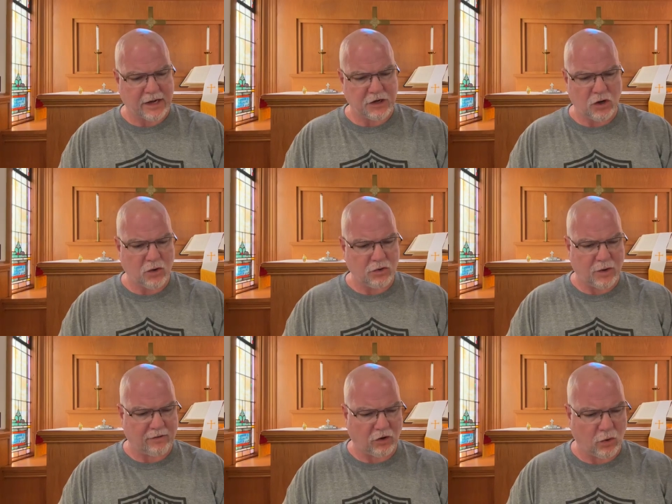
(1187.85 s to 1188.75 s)
I know
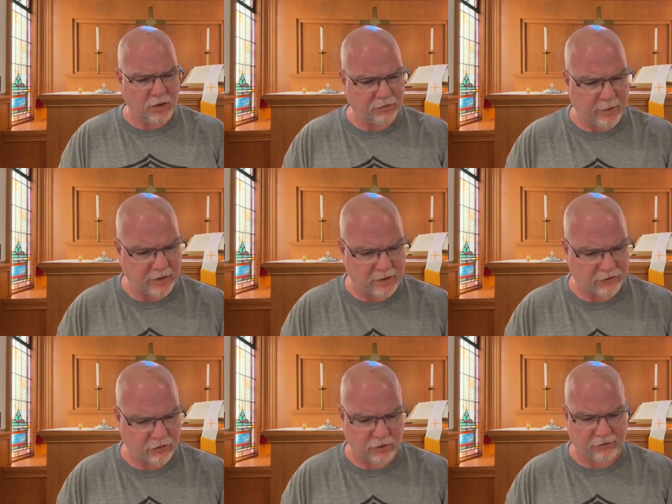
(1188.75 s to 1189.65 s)
you have always been
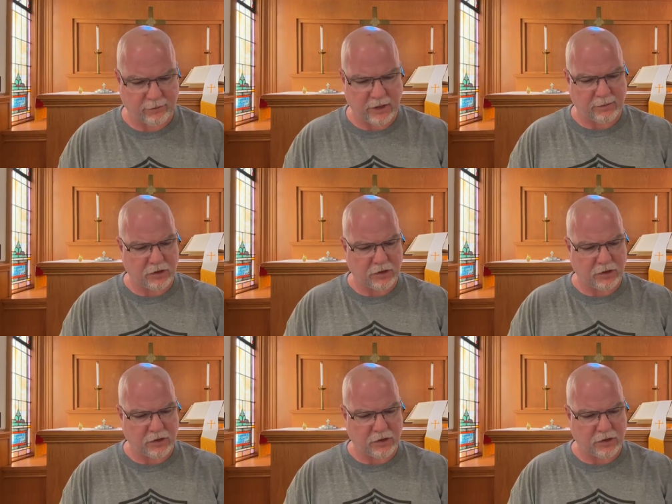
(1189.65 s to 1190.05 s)
concerned for me,